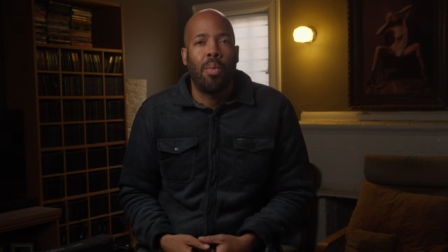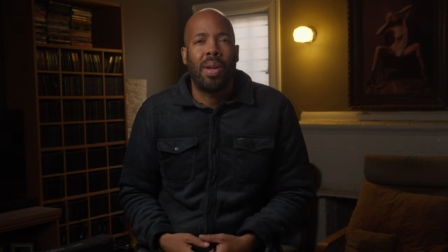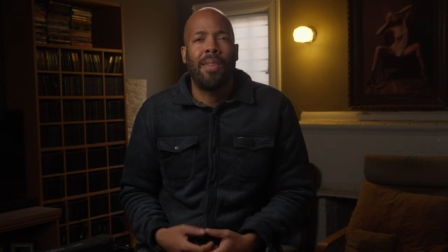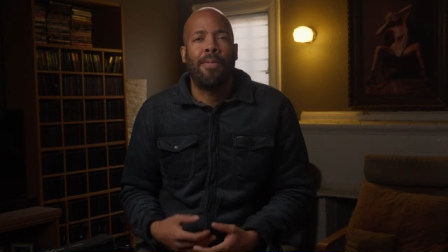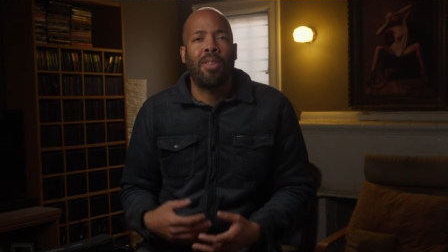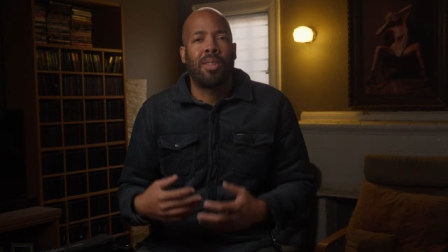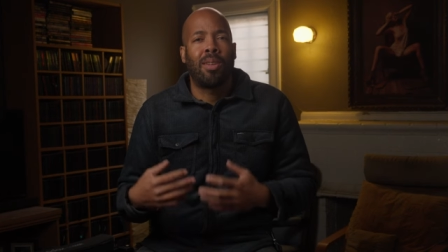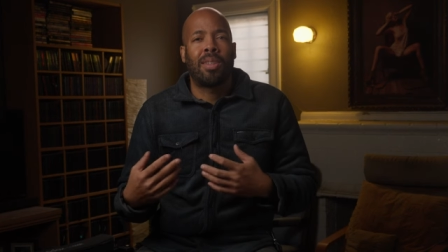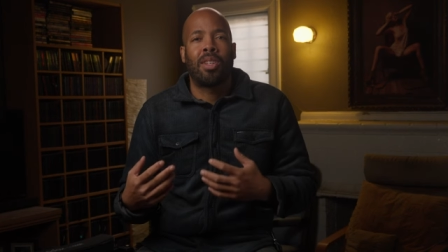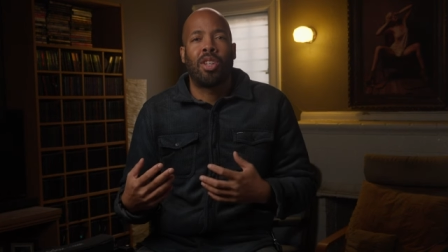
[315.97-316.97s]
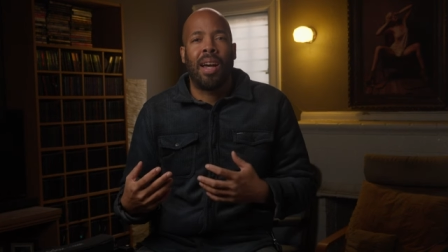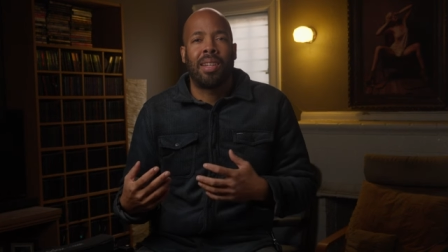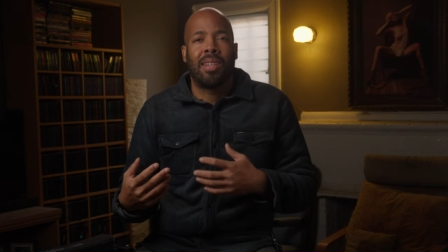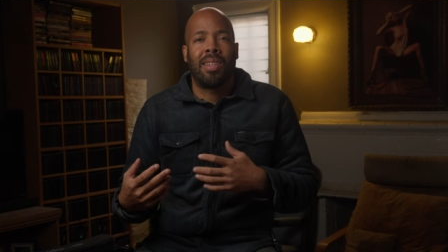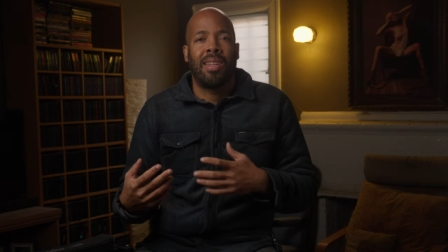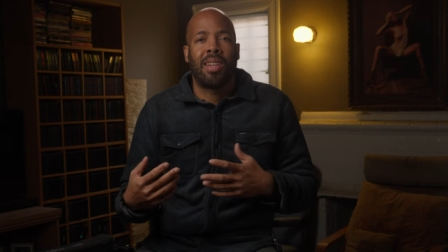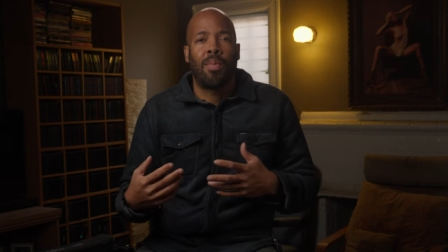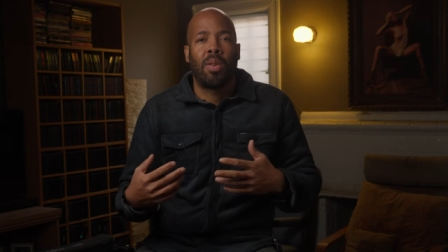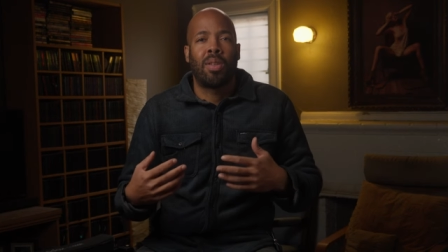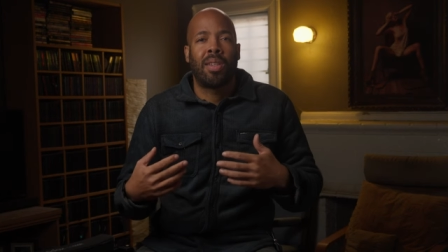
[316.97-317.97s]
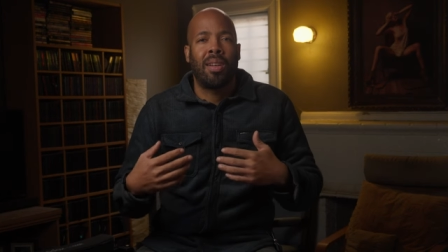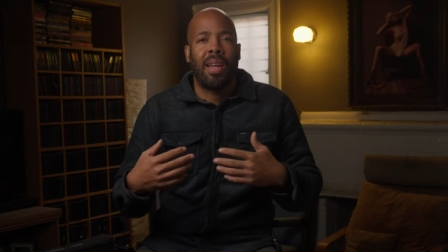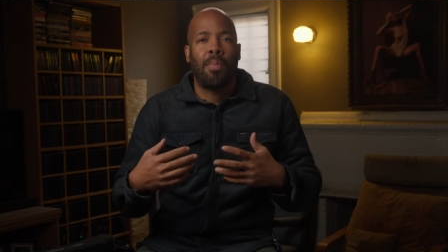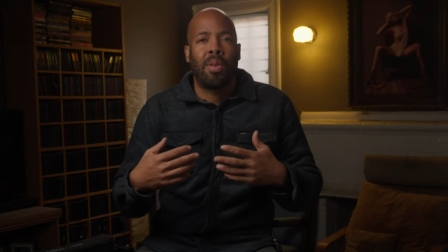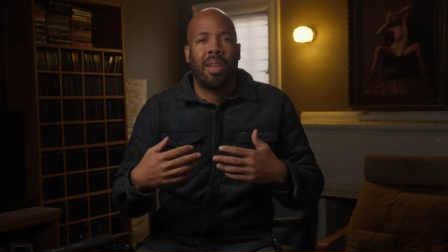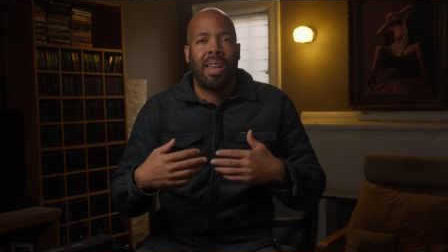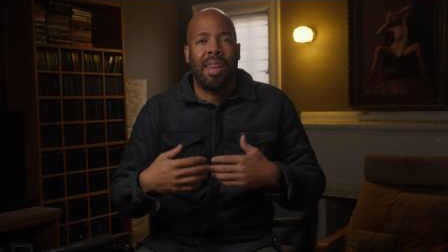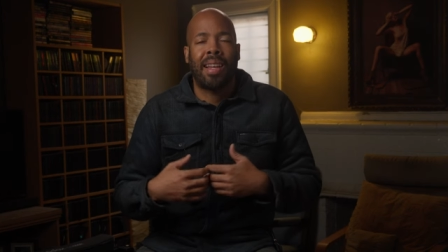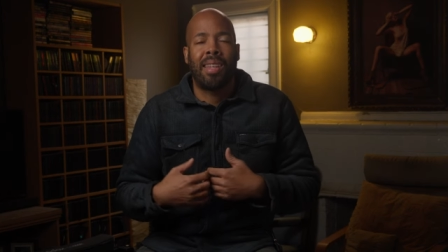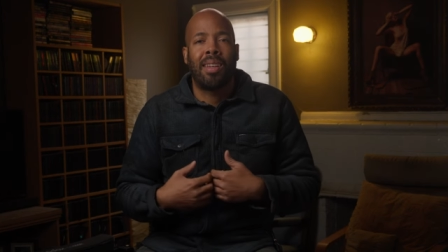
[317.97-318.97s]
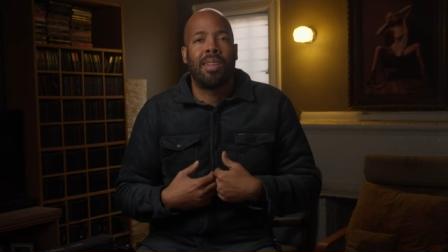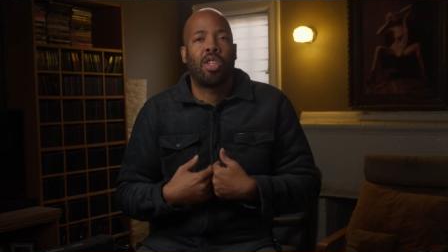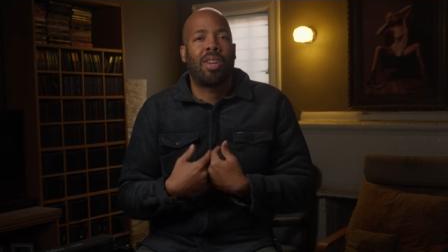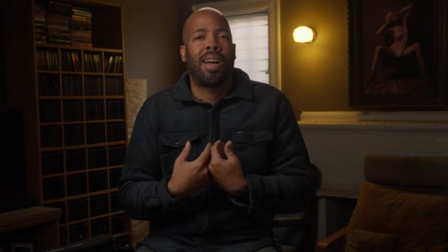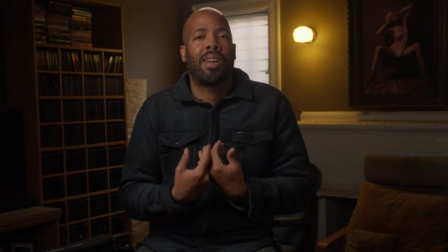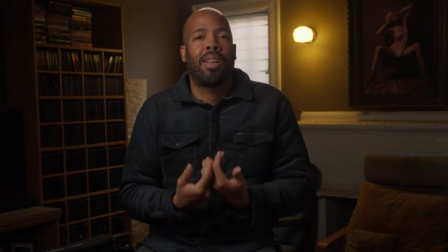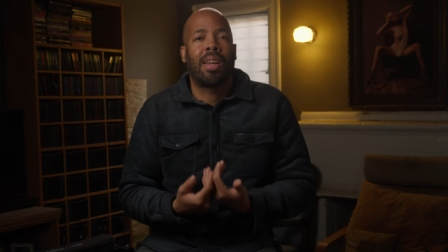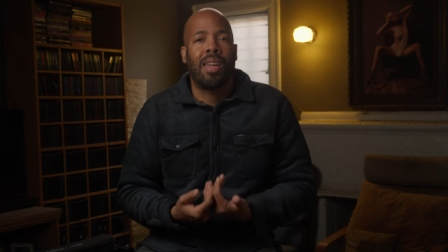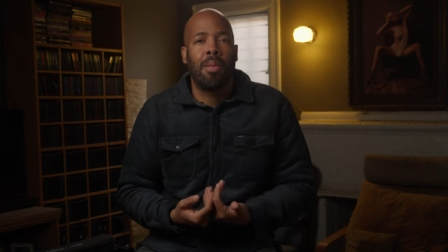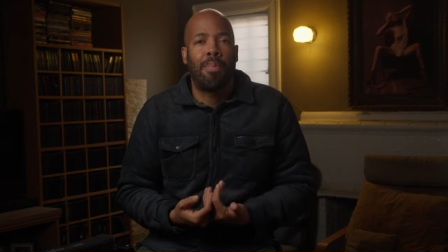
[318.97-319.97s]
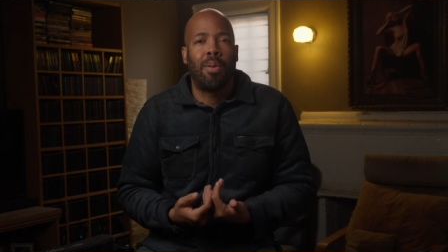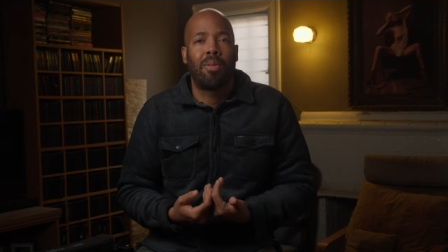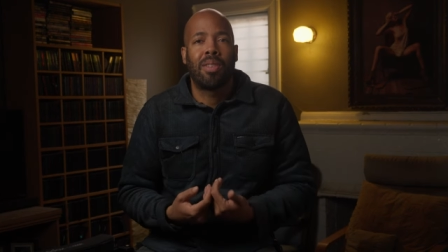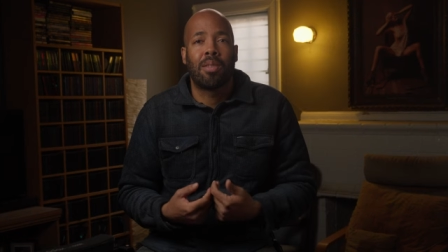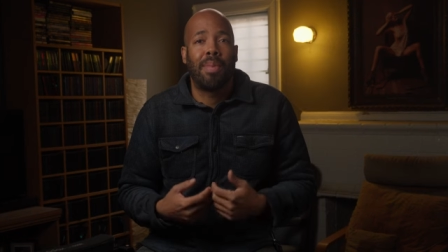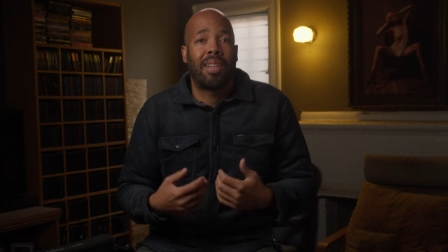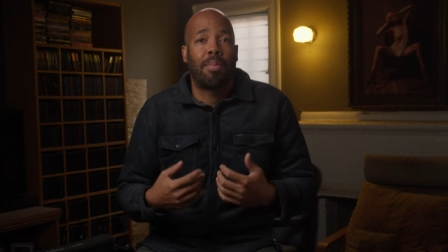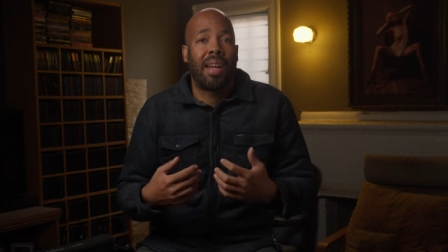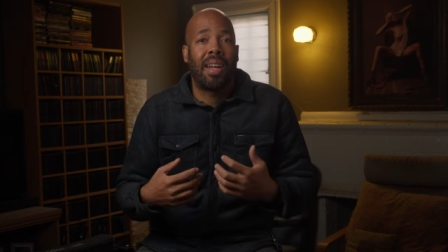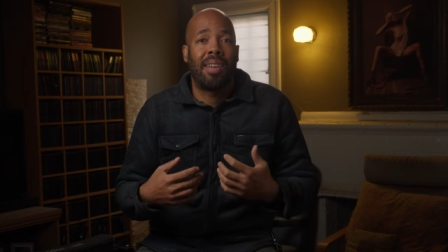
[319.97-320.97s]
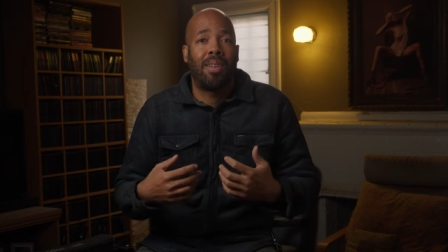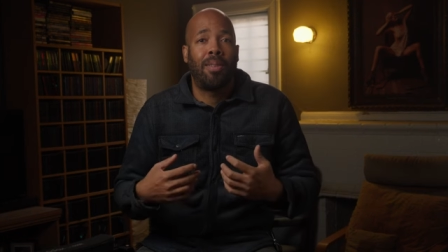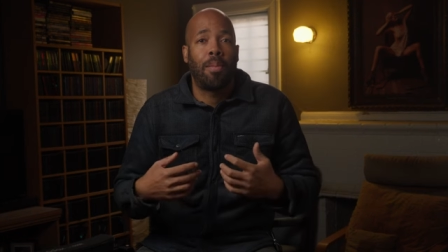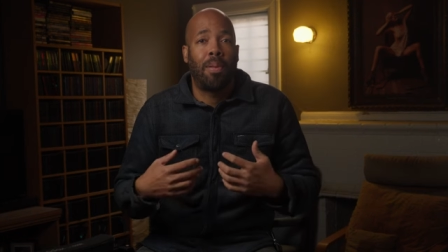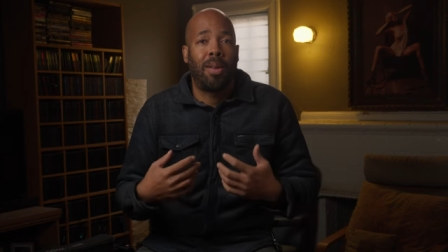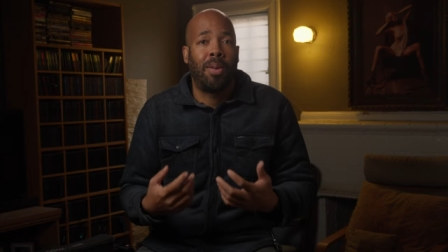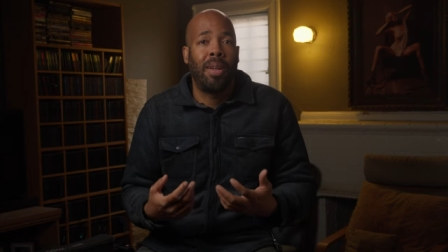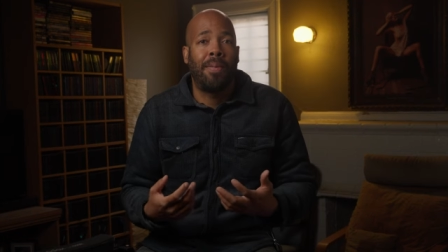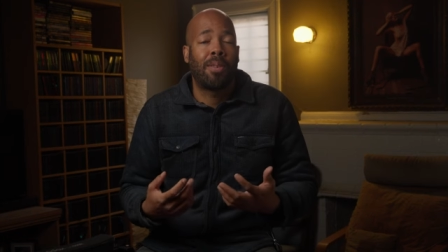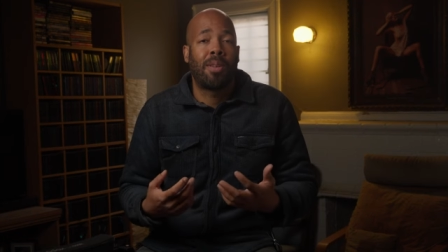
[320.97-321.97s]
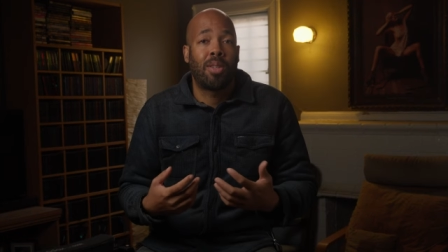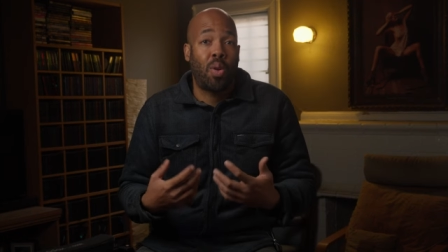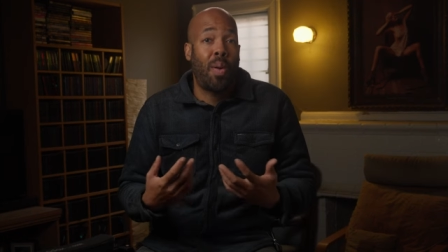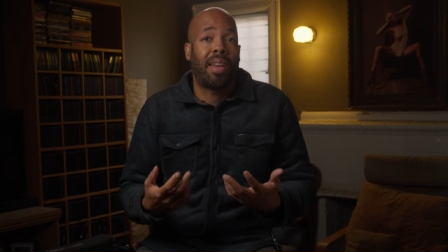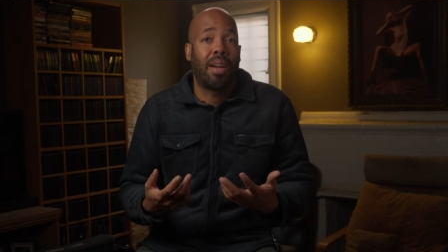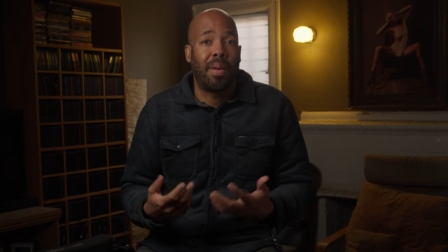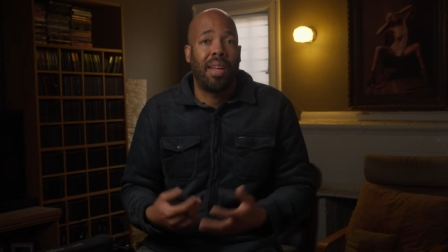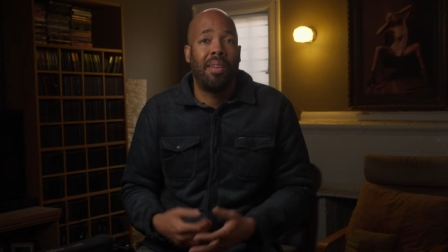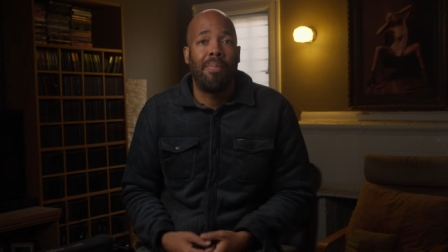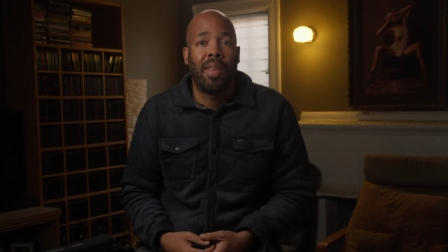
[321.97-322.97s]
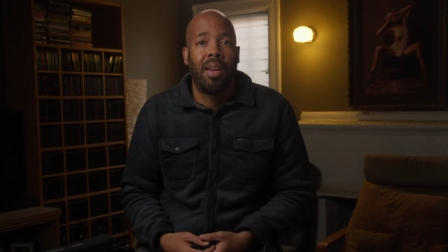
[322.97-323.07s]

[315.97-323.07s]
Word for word: When he first looks at Josh, he sees someone still able to connect to his childlike impulse. This makes him an ideal employee for a toy company.